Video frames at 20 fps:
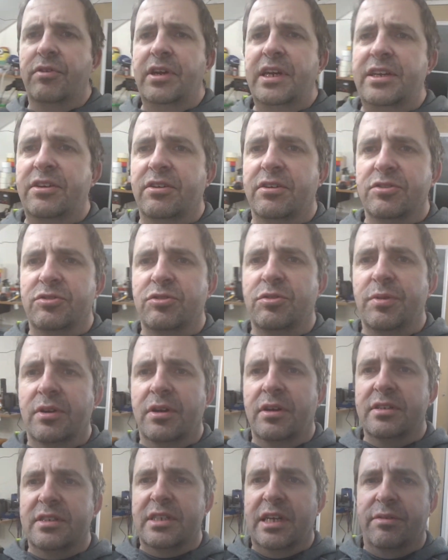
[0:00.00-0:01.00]
got to sort my
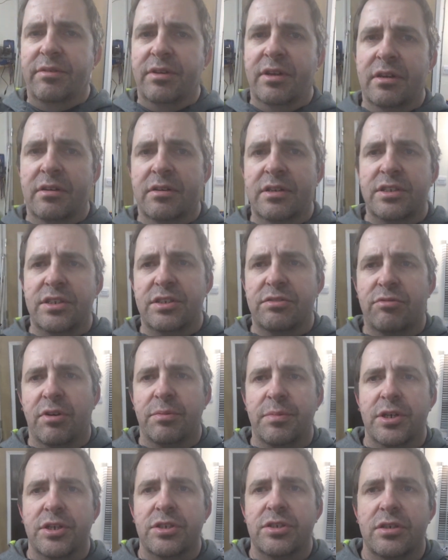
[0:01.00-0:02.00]
lights out now. This is
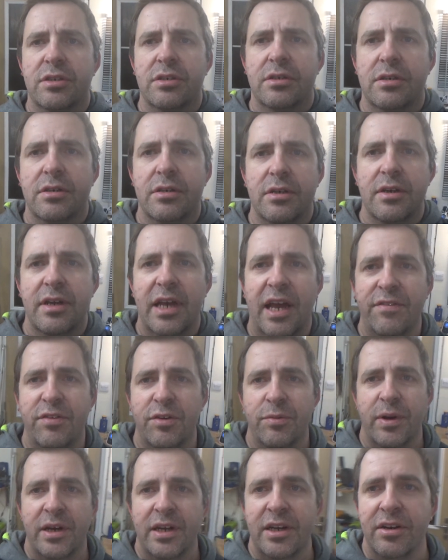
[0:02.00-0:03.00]
rubbish. Every
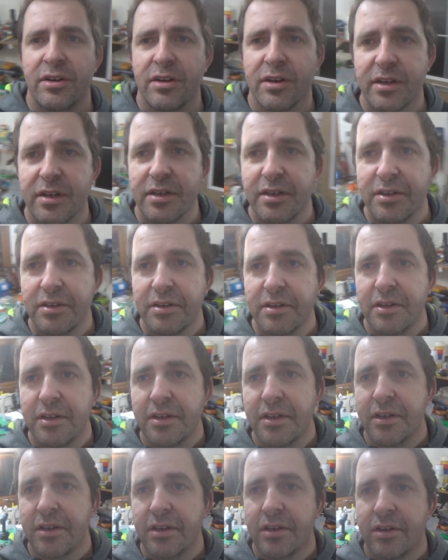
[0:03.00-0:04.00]
way you look.
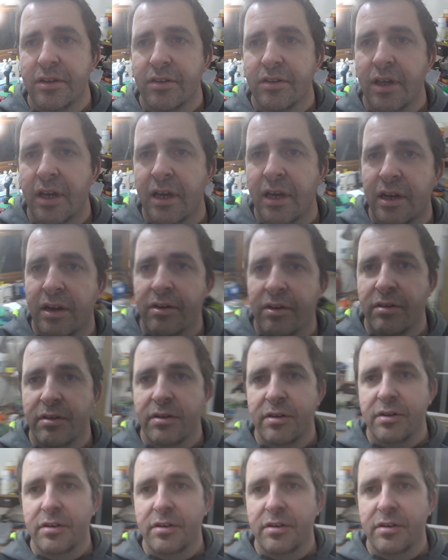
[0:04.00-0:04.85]
There.